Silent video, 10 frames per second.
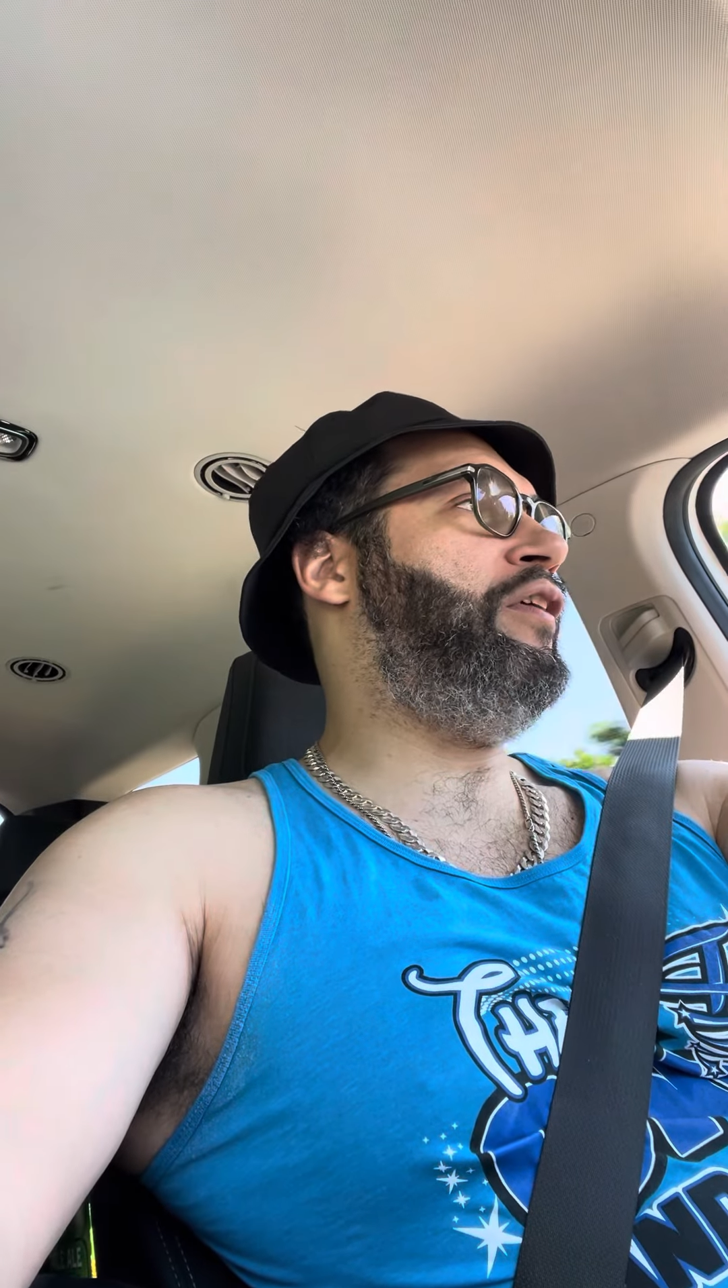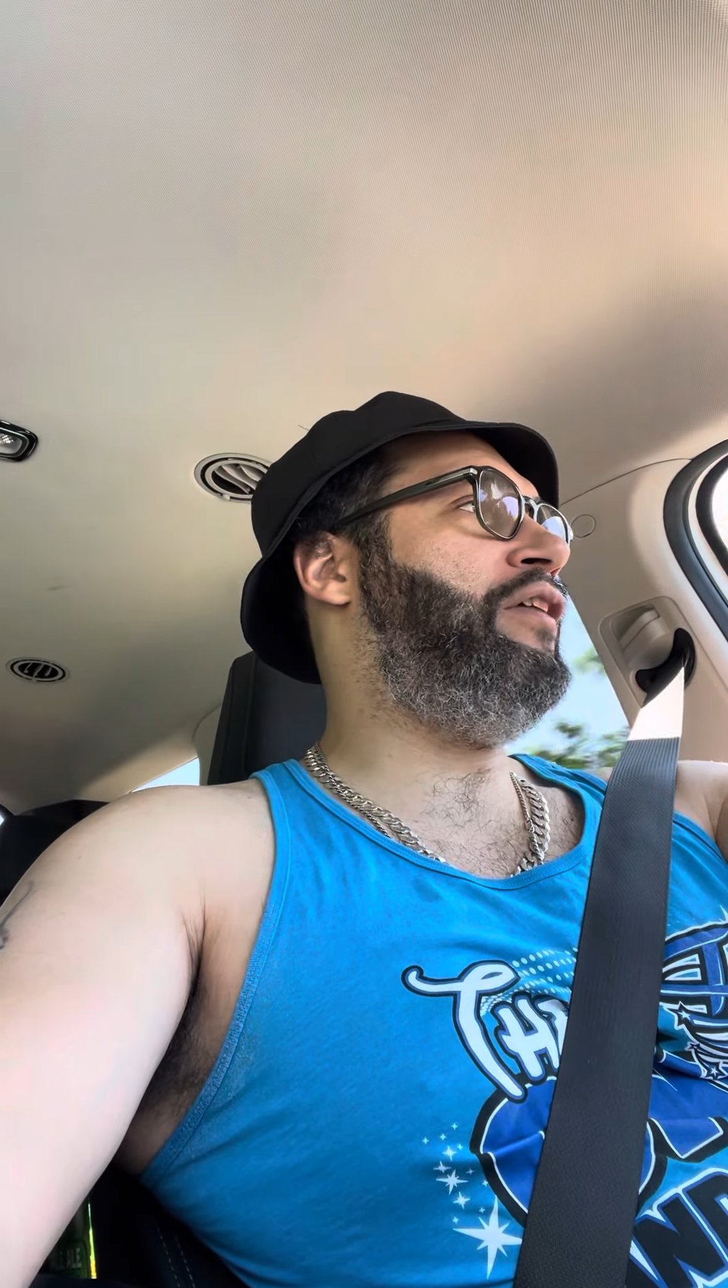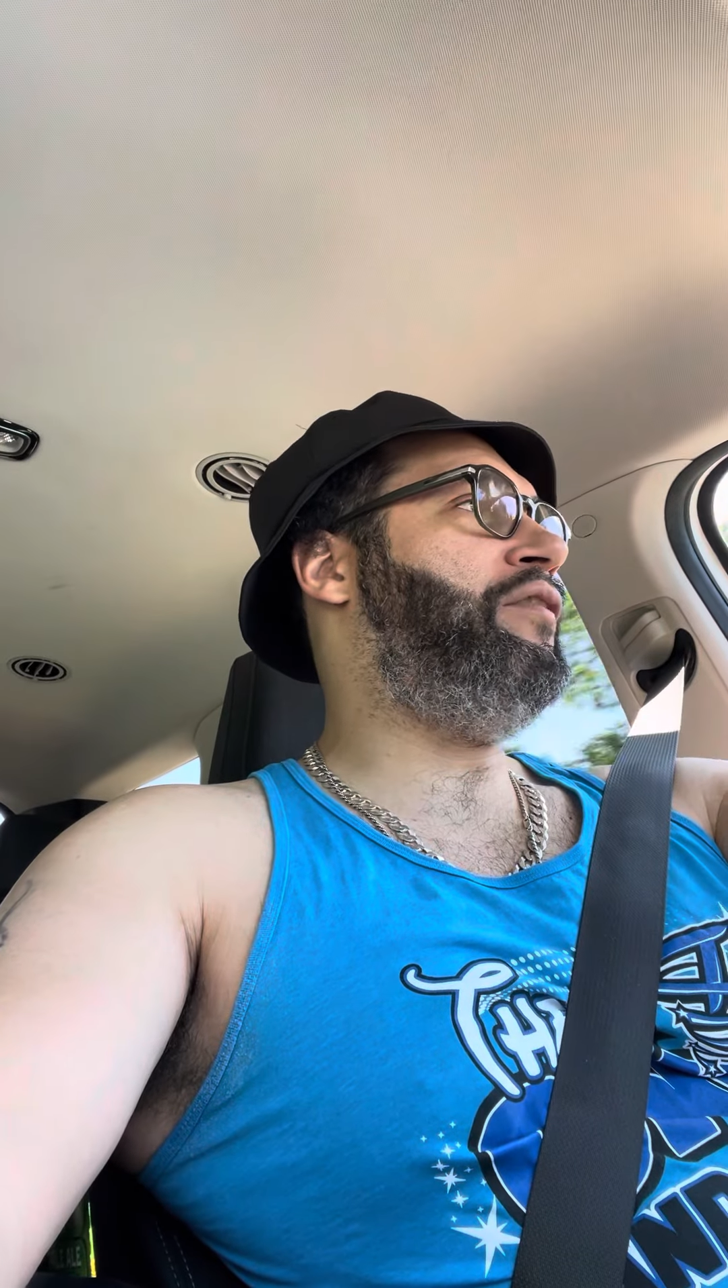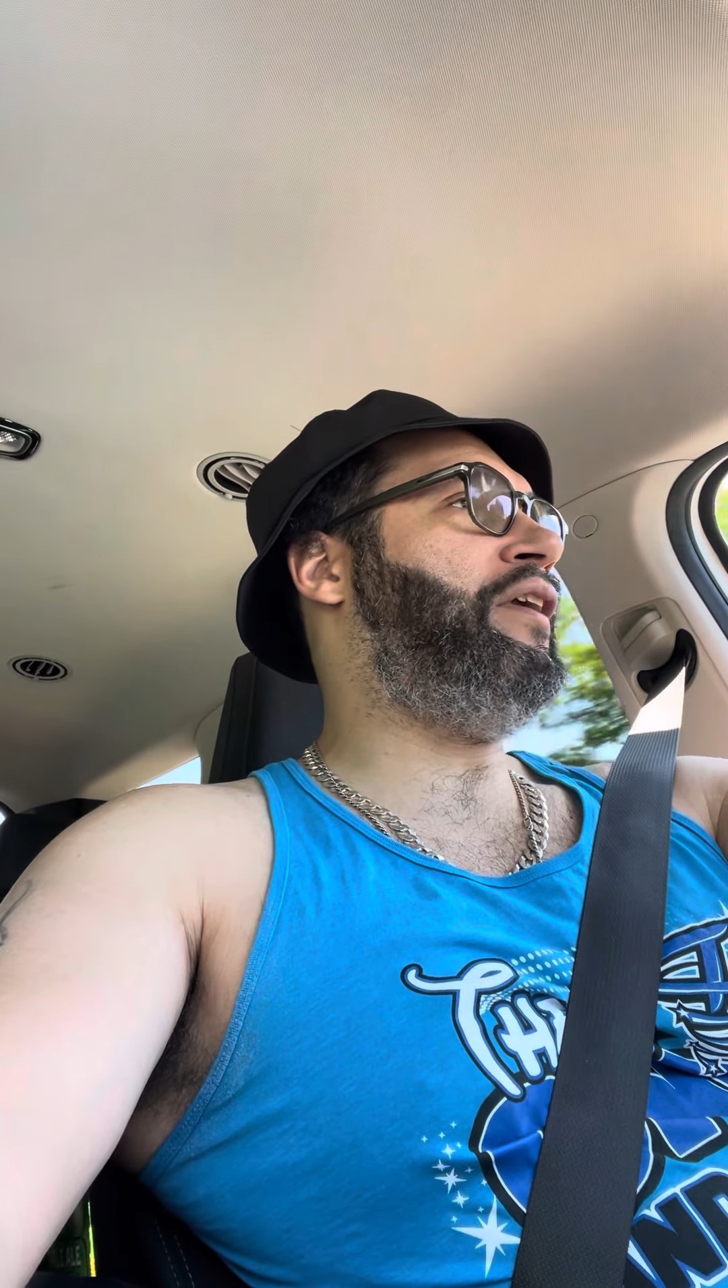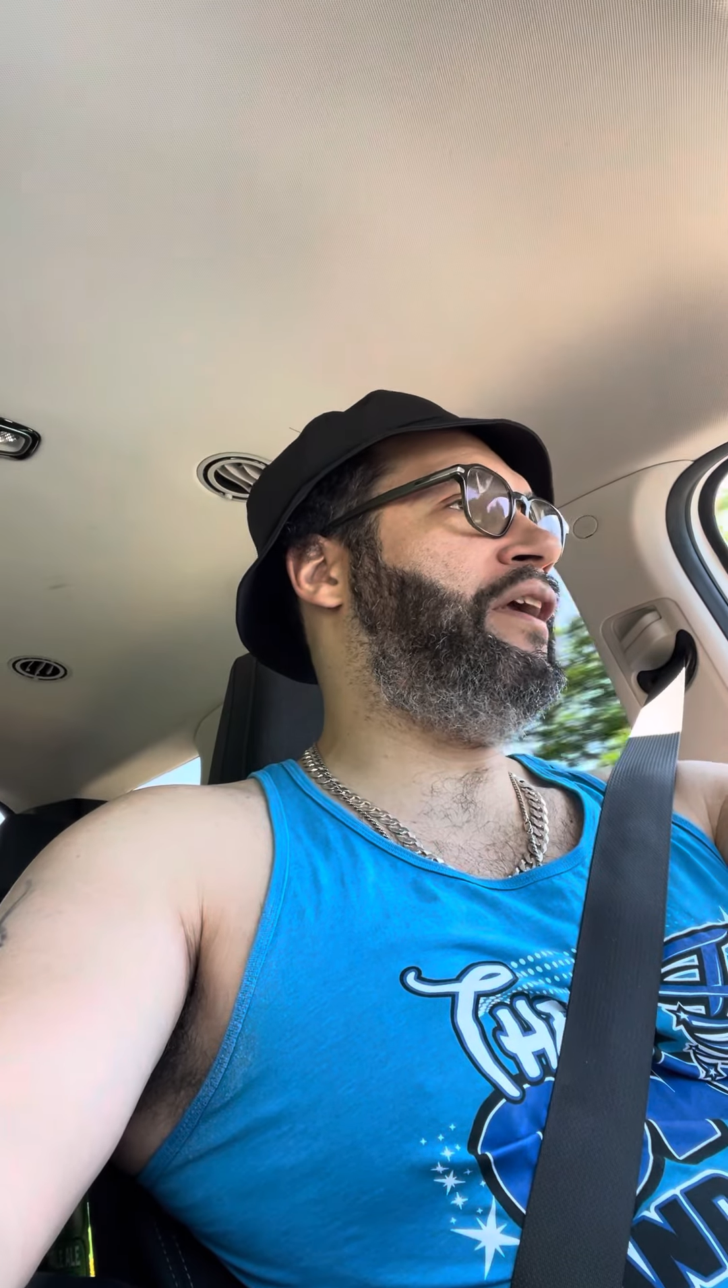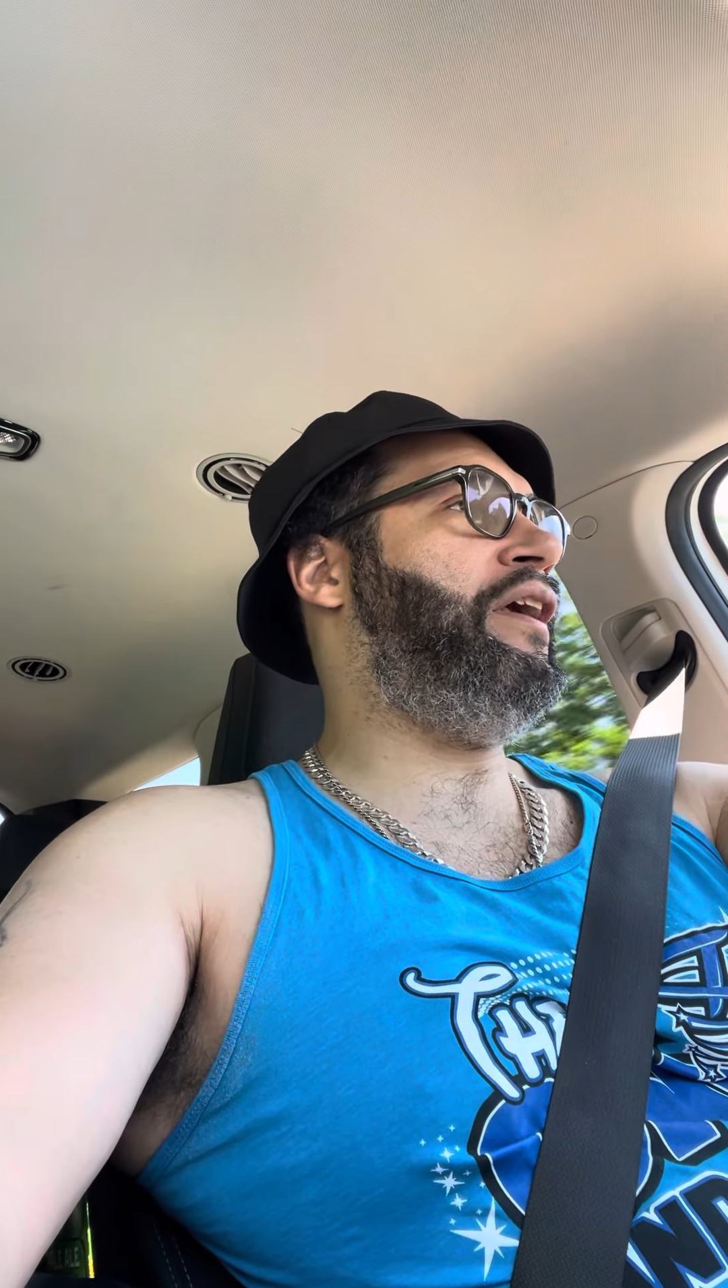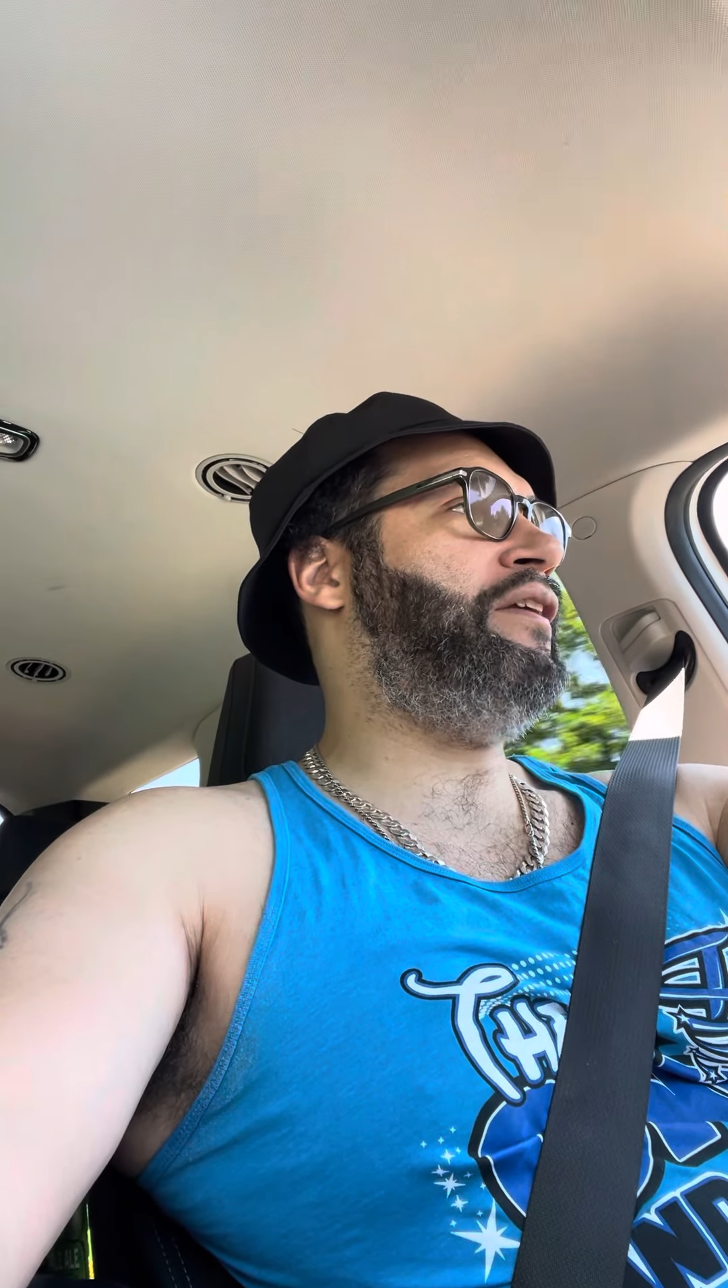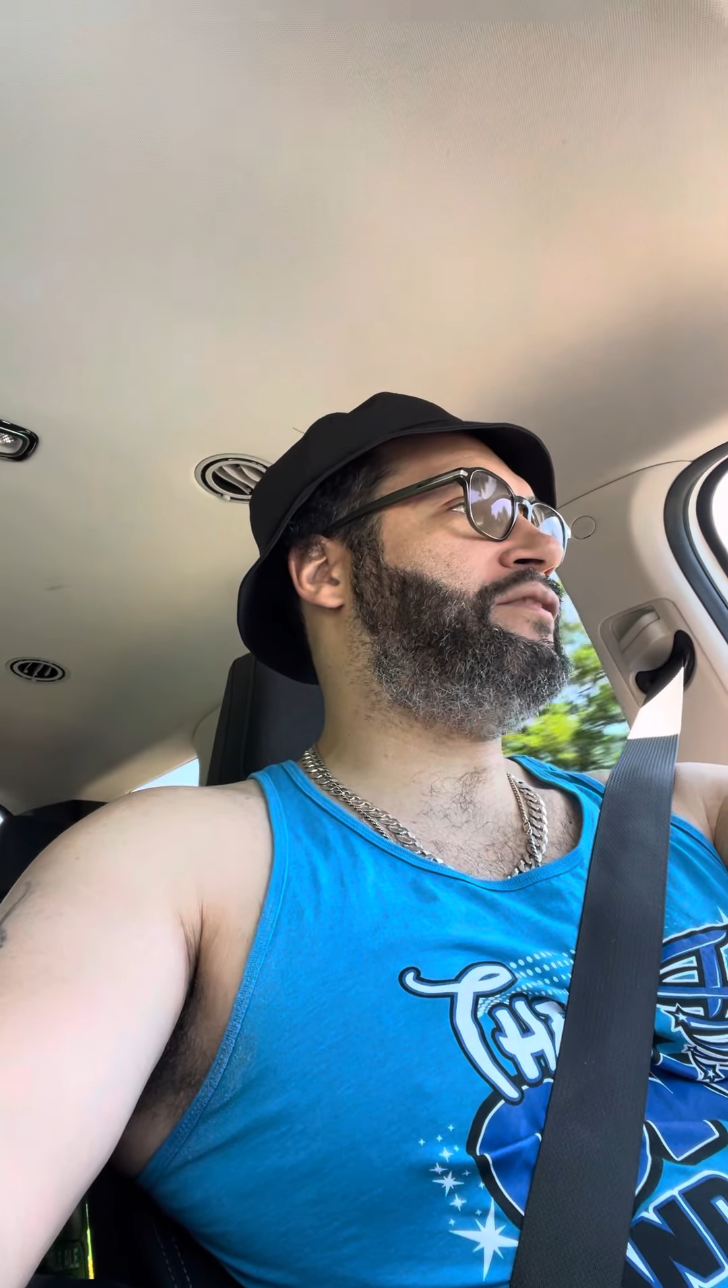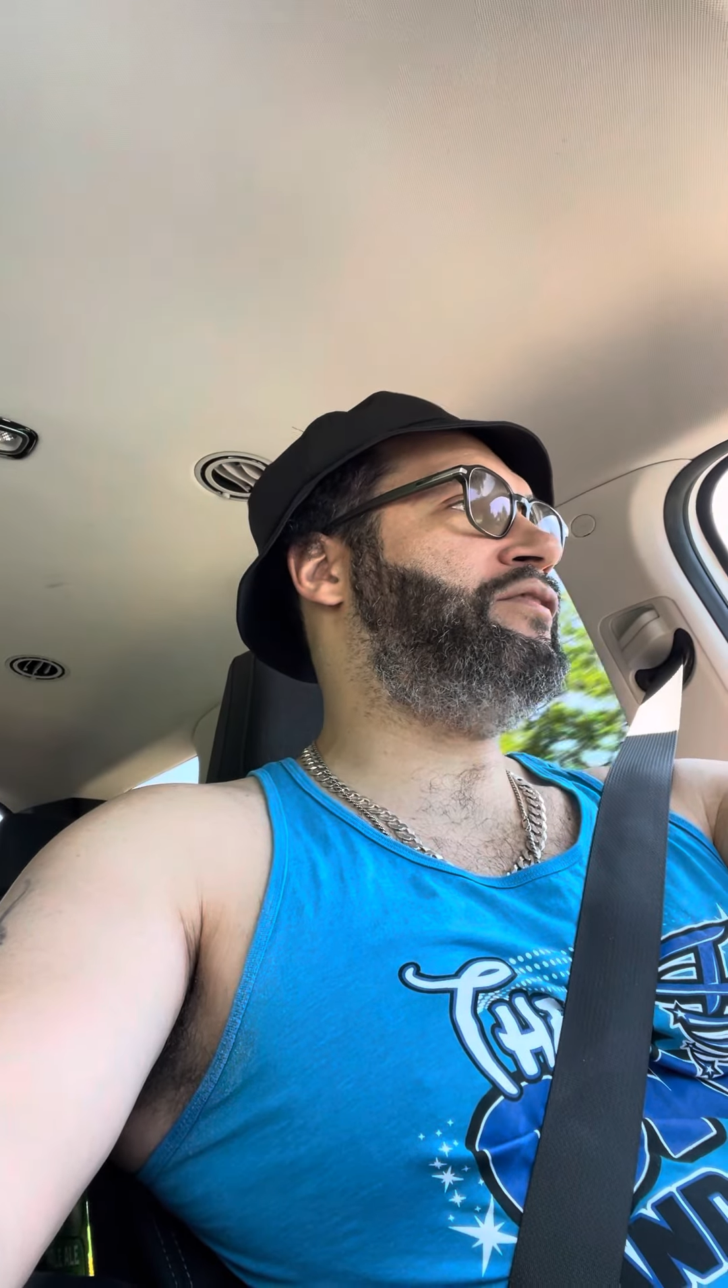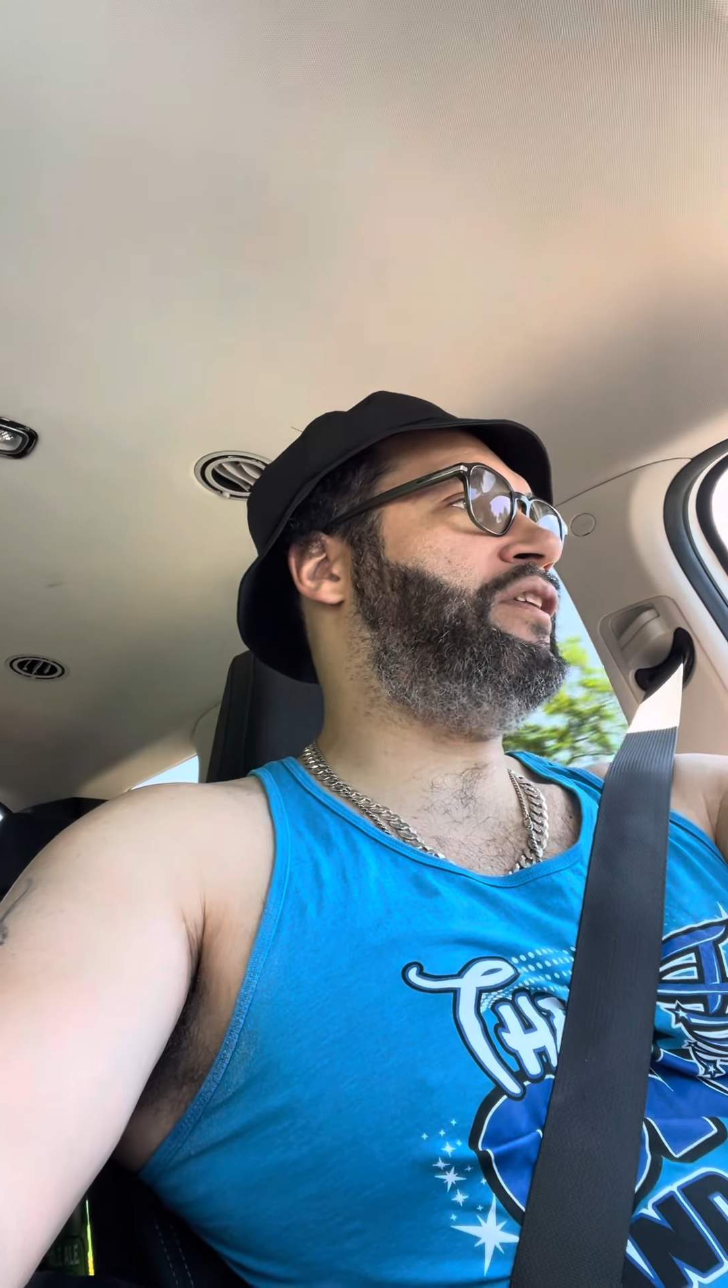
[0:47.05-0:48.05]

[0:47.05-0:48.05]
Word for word: even get into the